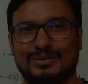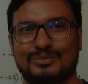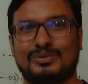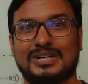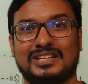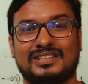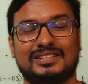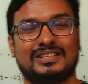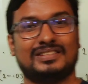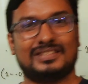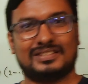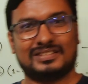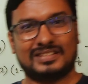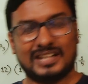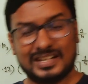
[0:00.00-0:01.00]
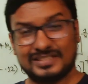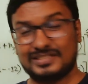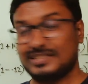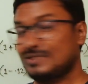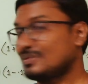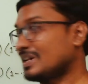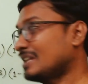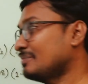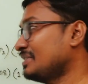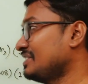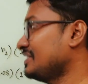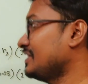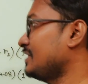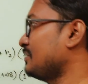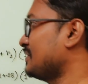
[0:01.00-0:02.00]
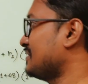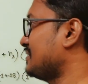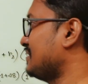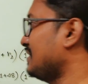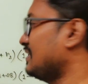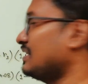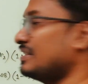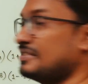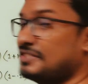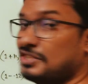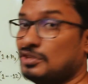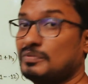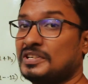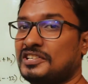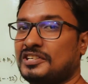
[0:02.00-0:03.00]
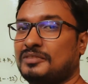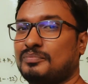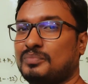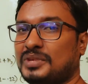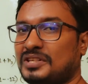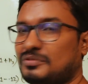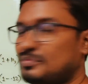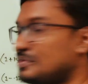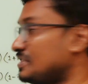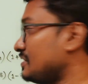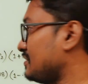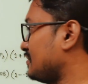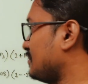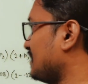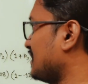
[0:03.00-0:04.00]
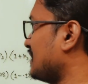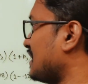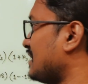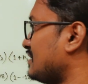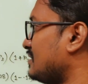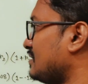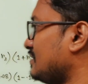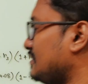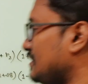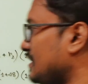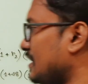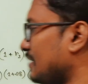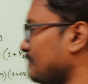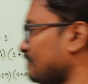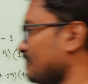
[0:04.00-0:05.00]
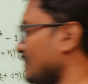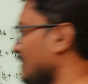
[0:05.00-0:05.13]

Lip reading: Well, in the last requirement, there you can see that geometric mean, which is written as GM.